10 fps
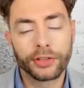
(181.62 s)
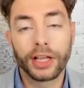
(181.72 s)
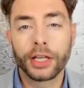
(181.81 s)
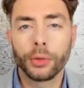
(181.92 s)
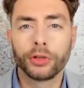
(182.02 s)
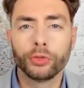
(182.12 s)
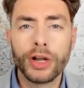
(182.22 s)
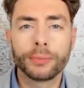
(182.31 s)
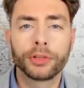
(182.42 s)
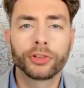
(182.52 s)
sounds like it was
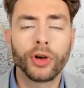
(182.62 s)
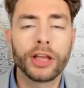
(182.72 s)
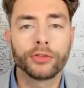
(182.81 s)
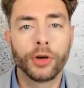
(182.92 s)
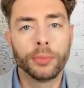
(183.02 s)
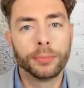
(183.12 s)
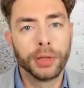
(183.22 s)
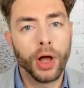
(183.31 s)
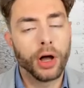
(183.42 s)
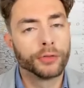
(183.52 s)
ripped straight from the
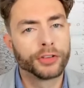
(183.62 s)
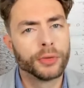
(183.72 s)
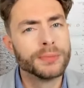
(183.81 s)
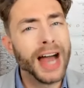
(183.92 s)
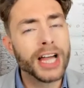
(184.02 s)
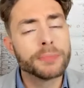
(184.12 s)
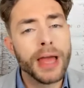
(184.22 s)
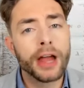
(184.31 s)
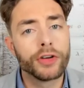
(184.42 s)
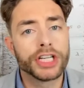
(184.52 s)
plot of some
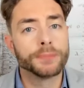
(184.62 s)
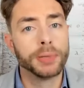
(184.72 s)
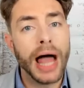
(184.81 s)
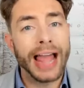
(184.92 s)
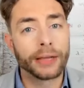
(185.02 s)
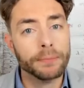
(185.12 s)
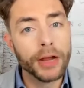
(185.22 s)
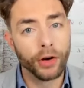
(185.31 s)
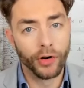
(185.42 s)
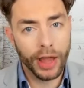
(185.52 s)
nightmarish Black
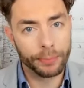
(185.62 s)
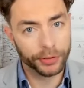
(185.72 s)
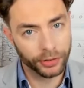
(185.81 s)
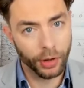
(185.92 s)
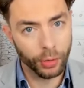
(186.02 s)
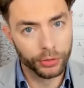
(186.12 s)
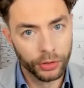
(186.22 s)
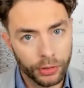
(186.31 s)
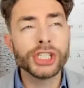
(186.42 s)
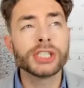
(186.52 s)
Mirror episode,
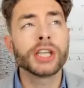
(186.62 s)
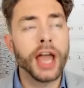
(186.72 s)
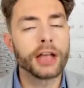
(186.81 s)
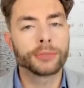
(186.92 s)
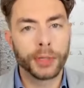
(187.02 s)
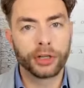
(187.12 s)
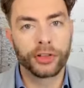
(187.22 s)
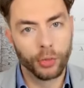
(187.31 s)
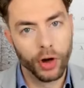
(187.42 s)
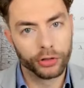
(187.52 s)
that's mm,
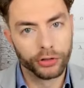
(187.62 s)
because it